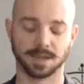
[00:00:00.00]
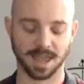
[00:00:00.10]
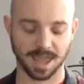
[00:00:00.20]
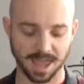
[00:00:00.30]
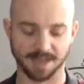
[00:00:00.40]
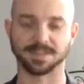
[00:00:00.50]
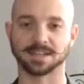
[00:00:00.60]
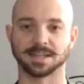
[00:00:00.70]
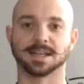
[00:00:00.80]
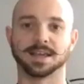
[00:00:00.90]
have that
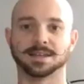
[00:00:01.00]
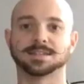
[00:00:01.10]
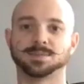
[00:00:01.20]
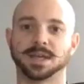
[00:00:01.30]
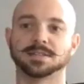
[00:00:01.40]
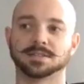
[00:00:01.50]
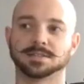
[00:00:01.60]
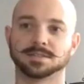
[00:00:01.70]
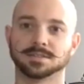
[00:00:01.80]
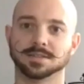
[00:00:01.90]
dedicated
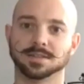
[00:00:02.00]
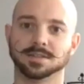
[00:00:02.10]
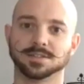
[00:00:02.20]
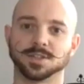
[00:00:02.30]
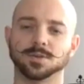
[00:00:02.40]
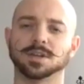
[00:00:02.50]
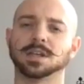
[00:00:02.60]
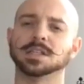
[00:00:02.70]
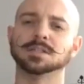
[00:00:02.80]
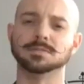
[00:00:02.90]
space so you
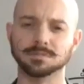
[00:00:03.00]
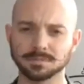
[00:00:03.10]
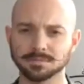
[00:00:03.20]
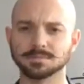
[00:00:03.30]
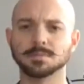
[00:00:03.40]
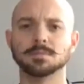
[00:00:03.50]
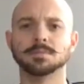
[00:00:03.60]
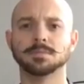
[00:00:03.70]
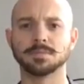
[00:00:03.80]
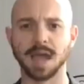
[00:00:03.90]
can,
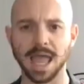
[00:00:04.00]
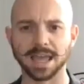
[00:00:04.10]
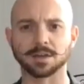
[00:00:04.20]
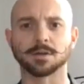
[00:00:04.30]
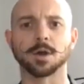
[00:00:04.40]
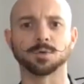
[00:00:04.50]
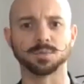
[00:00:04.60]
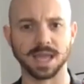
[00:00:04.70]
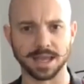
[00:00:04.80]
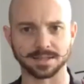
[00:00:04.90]
at your own
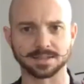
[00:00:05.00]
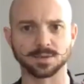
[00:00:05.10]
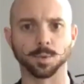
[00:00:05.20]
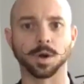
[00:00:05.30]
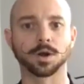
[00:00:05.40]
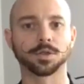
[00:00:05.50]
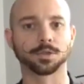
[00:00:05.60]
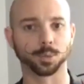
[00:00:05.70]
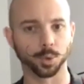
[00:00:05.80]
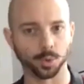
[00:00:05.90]
pace, work
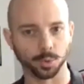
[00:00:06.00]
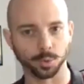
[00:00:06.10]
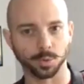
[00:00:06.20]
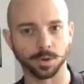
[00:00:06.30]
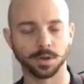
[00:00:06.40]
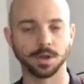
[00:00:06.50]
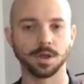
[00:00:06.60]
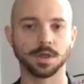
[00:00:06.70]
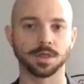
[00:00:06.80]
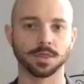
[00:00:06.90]
through
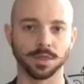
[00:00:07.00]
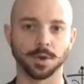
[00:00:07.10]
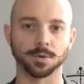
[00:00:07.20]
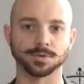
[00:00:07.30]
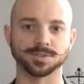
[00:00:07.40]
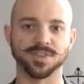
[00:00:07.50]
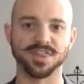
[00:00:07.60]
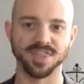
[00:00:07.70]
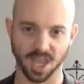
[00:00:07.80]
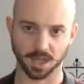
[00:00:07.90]
those
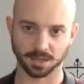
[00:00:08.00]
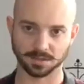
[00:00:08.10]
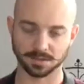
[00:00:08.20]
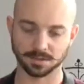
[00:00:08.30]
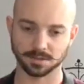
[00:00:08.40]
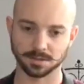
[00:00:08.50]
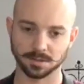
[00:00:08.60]
things.